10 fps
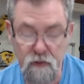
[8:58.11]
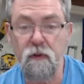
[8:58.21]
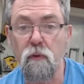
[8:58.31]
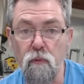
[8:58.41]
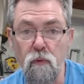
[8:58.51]
I'm
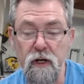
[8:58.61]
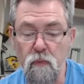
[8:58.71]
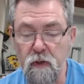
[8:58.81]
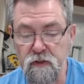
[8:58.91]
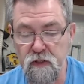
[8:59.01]
going to
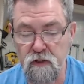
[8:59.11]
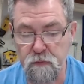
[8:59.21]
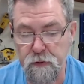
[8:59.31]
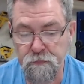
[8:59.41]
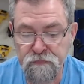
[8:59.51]
read what he said
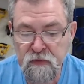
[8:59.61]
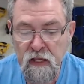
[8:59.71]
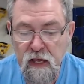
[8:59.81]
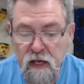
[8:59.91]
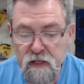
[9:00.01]
to me.
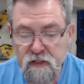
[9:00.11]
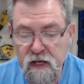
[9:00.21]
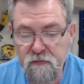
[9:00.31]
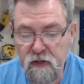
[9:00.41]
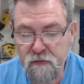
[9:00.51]

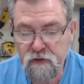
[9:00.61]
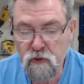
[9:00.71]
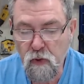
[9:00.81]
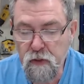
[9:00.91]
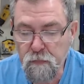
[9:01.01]
David, after
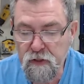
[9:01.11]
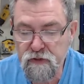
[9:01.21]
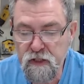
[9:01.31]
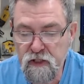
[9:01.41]
20 plus